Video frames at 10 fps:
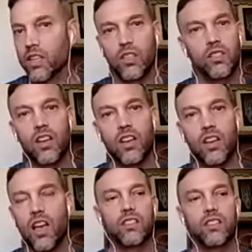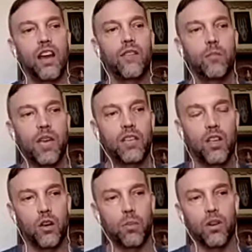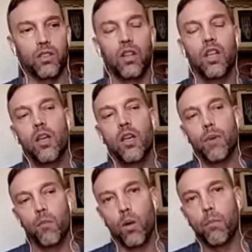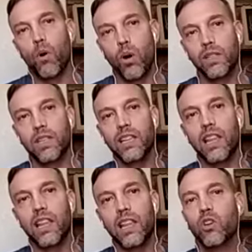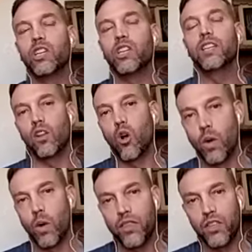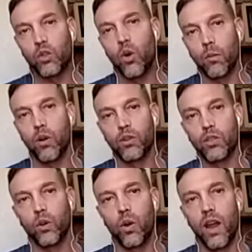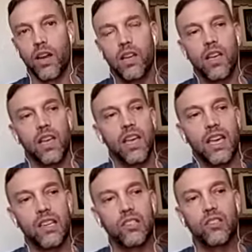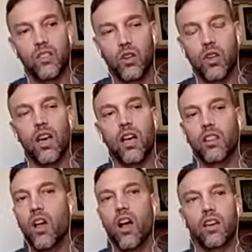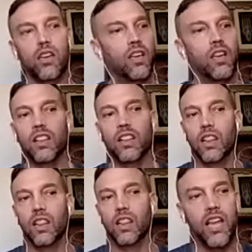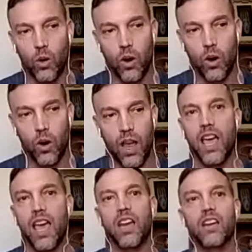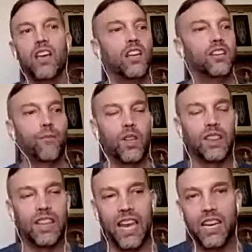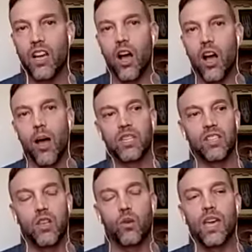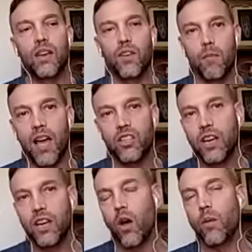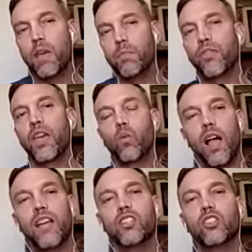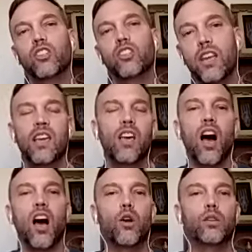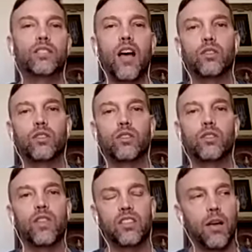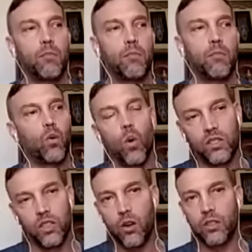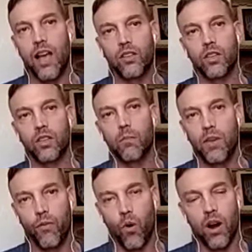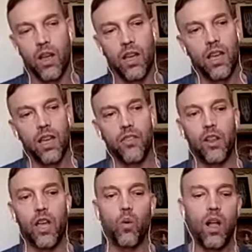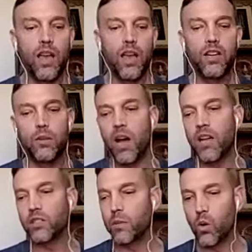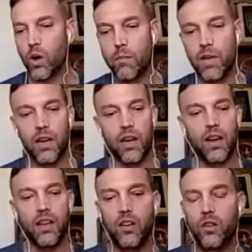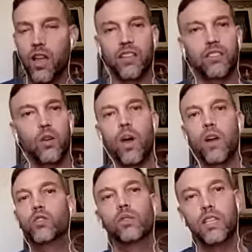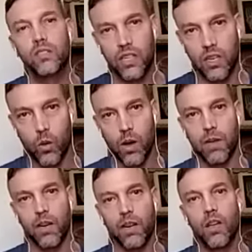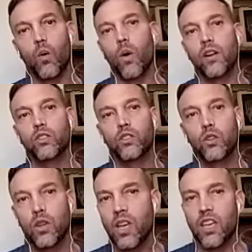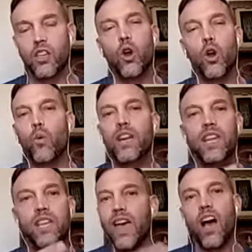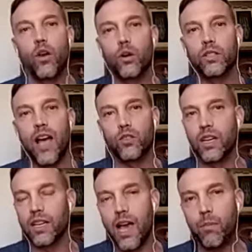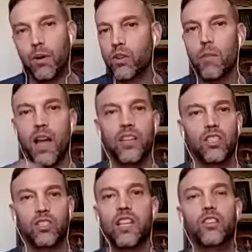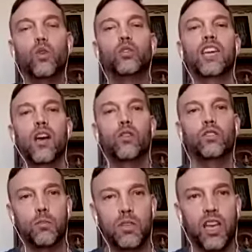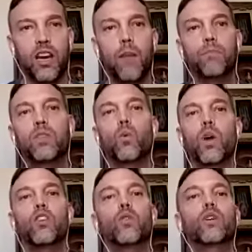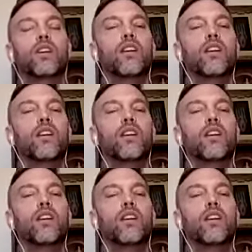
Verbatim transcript: This is not this is not even based on your personal. But more importantly, leveraging that along with a strong personal credit is going to unlock lines of credit and different lending options that you can't even imagine now. And people think, well, I just need a hundred thousand for this, and I'm like, well, what's a hundred thousand going to be for? And they're like, well, I need to buy some equipment, and I need to. I said, why don't you lease the equipment? Why don't you? You don't need that hundred thousand in capital. You might just need those accounts to be set up to where you can